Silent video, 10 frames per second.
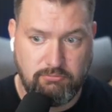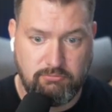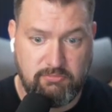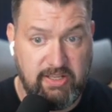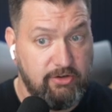
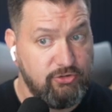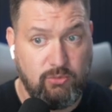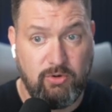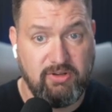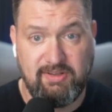and it should
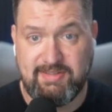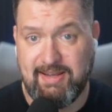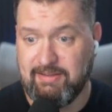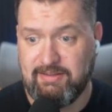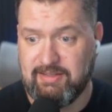work
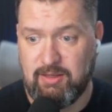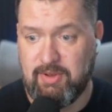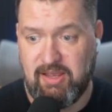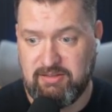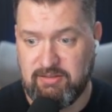exactly the same
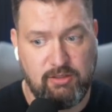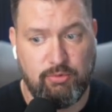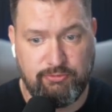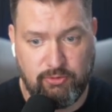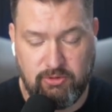as it did
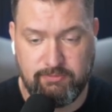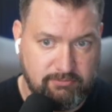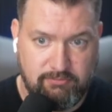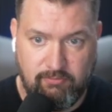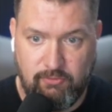before.
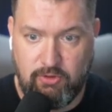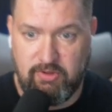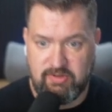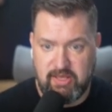So let's add